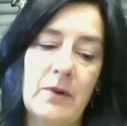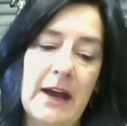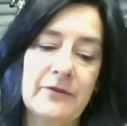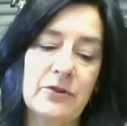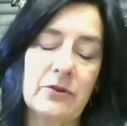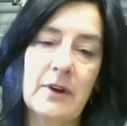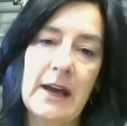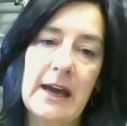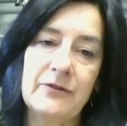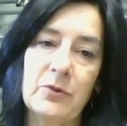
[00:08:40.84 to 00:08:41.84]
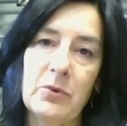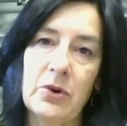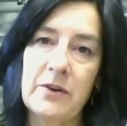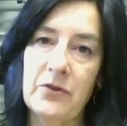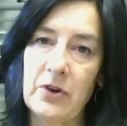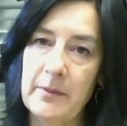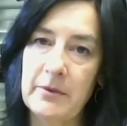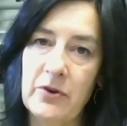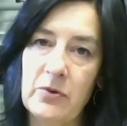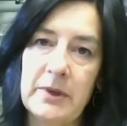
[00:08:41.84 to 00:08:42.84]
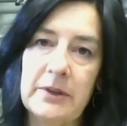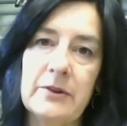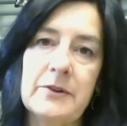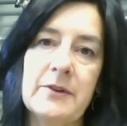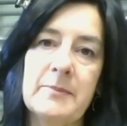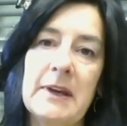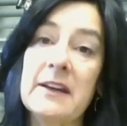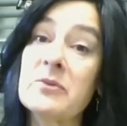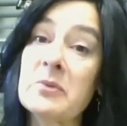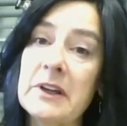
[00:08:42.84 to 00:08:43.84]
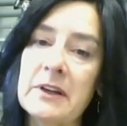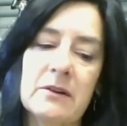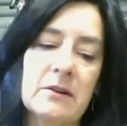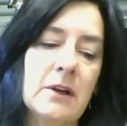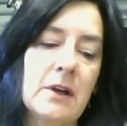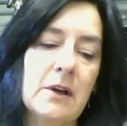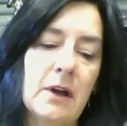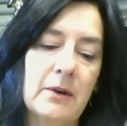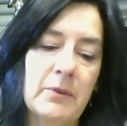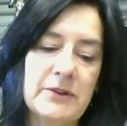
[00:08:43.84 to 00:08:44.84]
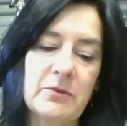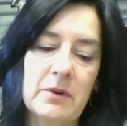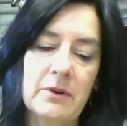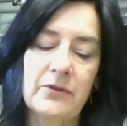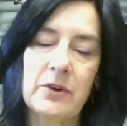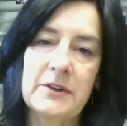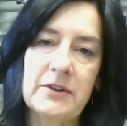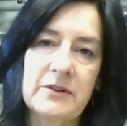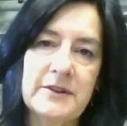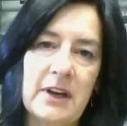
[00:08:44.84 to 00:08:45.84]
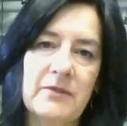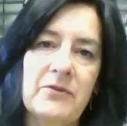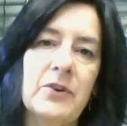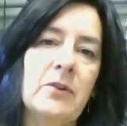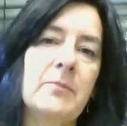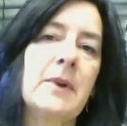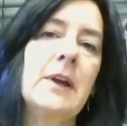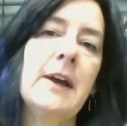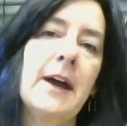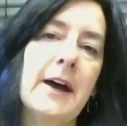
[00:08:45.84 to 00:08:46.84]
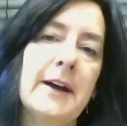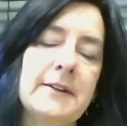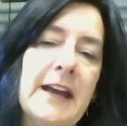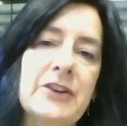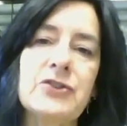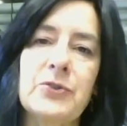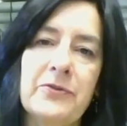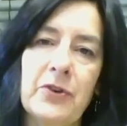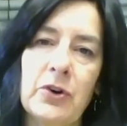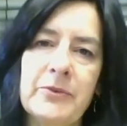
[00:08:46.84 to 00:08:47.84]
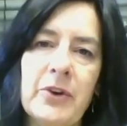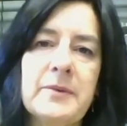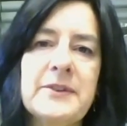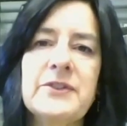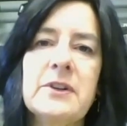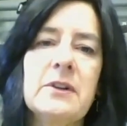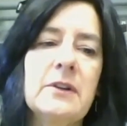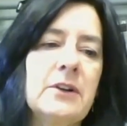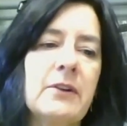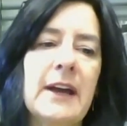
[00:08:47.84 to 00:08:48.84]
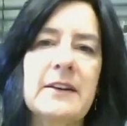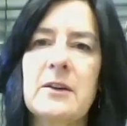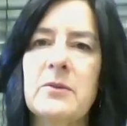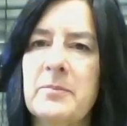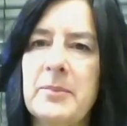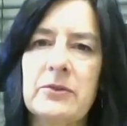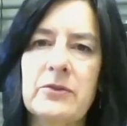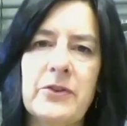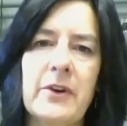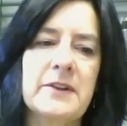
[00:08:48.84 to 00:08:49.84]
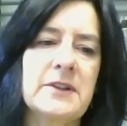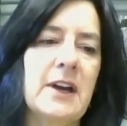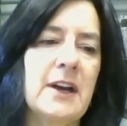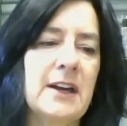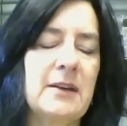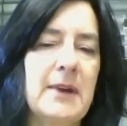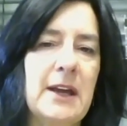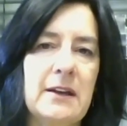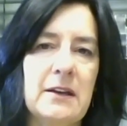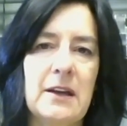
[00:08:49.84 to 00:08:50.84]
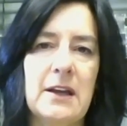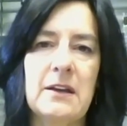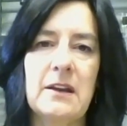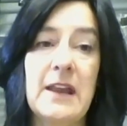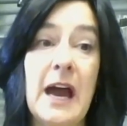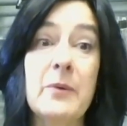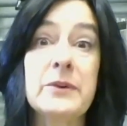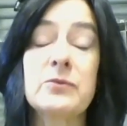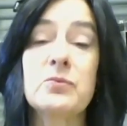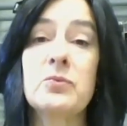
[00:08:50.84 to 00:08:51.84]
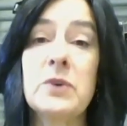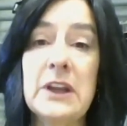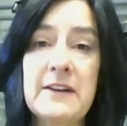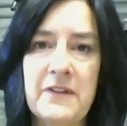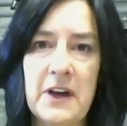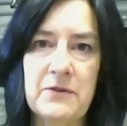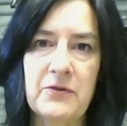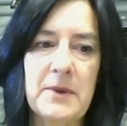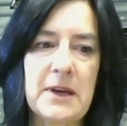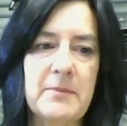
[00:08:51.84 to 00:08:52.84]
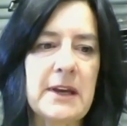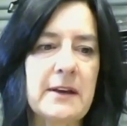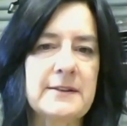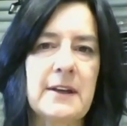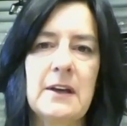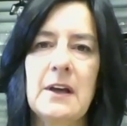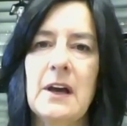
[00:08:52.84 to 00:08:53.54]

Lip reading: after working for a couple of home builders and my kids were little, I went to work for an interior design firm, national firm. So I was still interacting with builders all the time. And that was really fun for me because